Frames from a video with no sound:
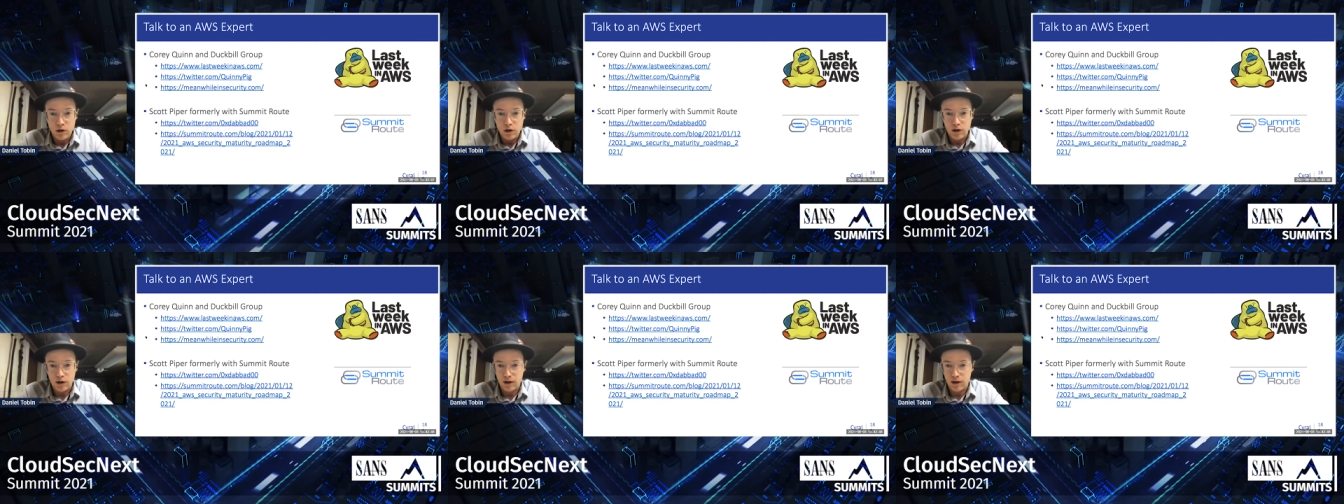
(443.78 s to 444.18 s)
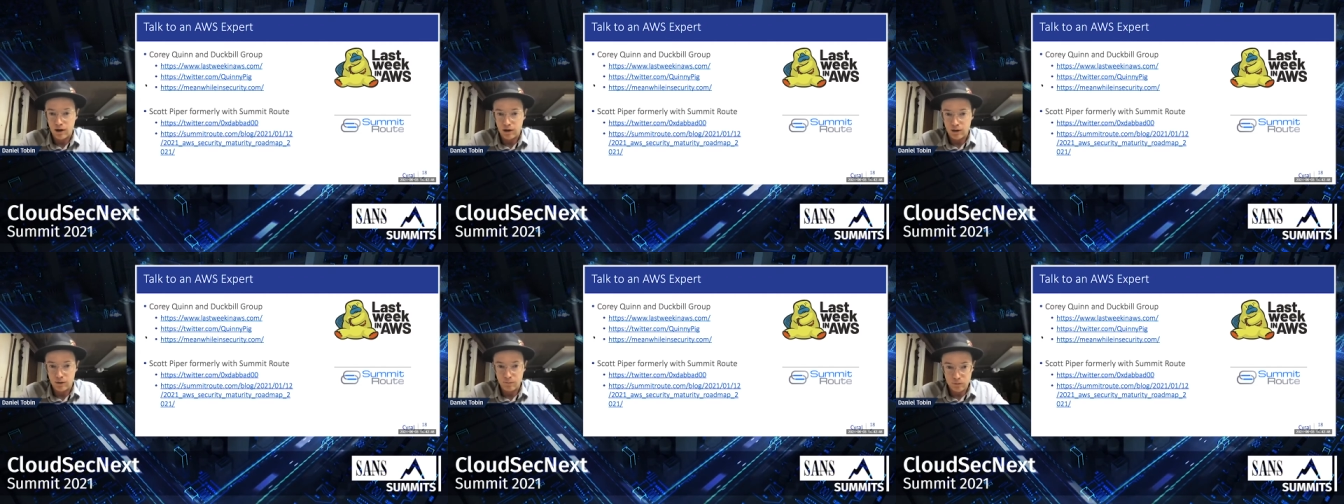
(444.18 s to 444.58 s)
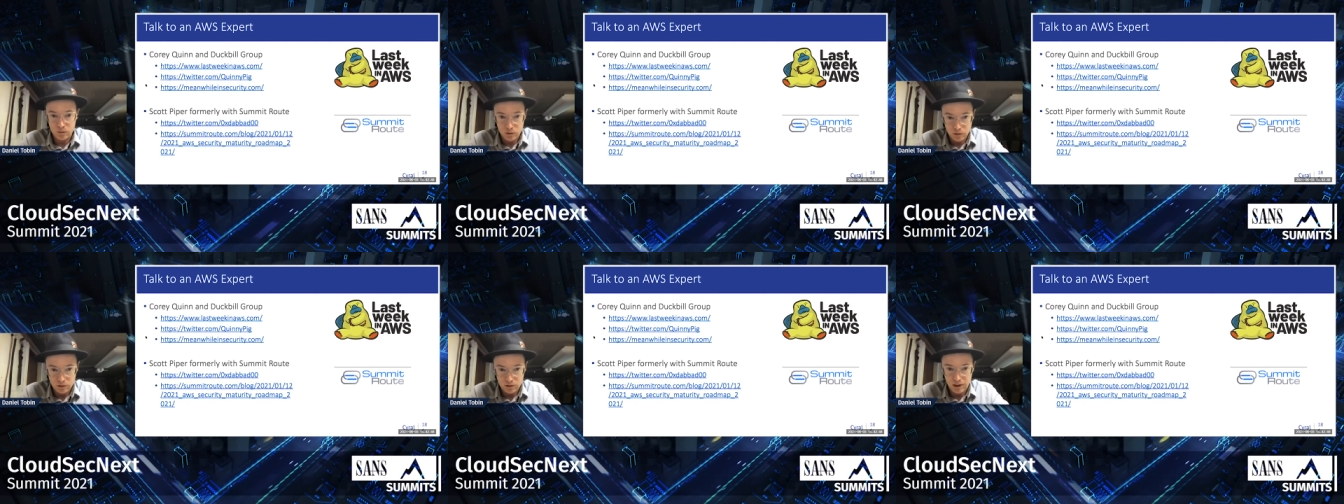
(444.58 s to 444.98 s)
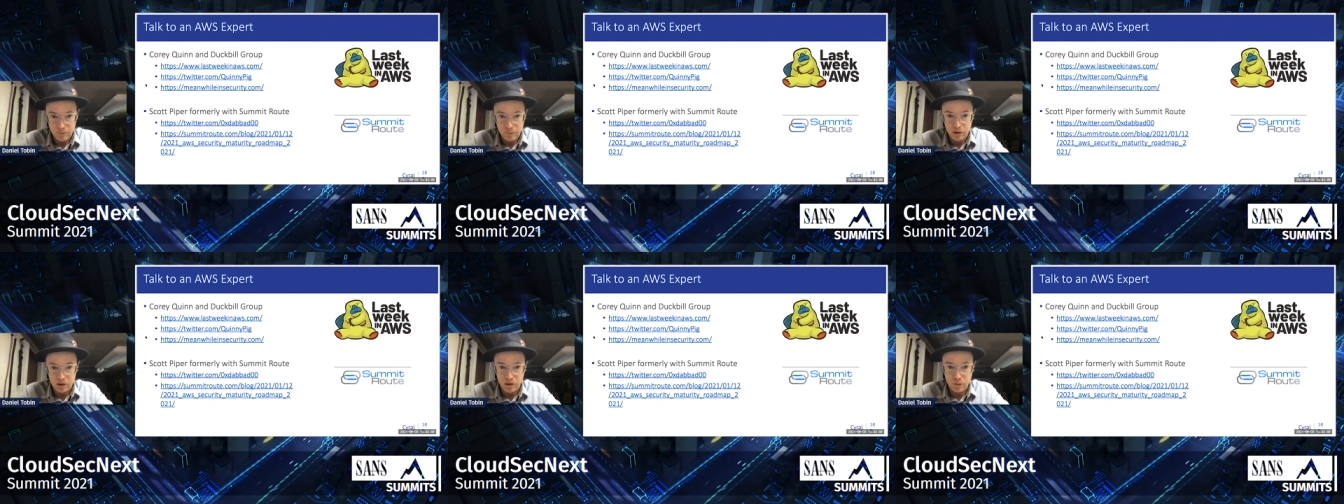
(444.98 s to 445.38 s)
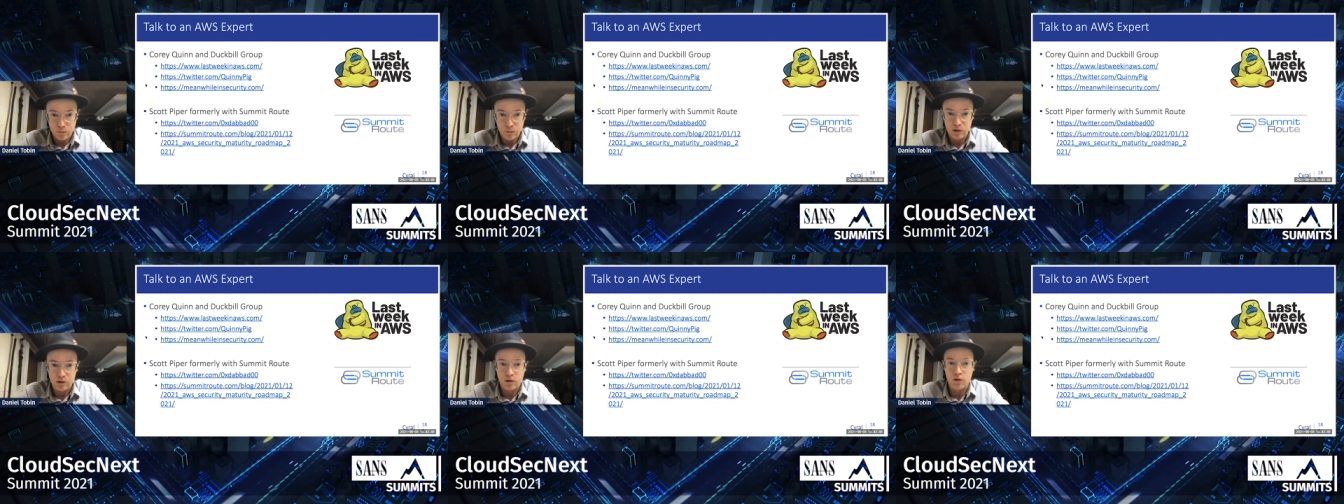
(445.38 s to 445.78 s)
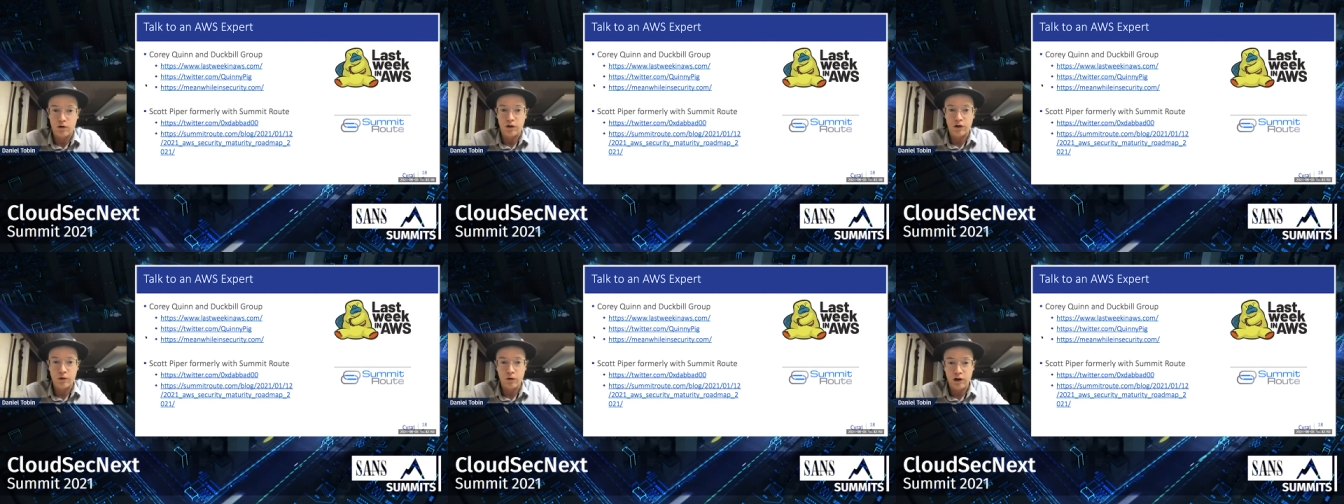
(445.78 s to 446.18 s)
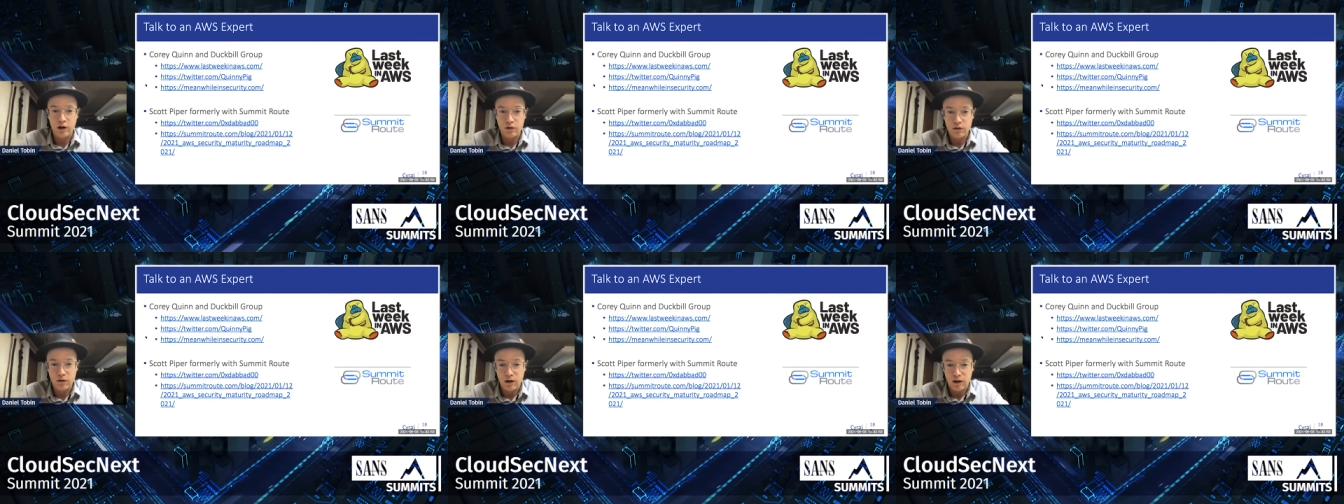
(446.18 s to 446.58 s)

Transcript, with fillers: um, Duckbill Group and Corey Quinn.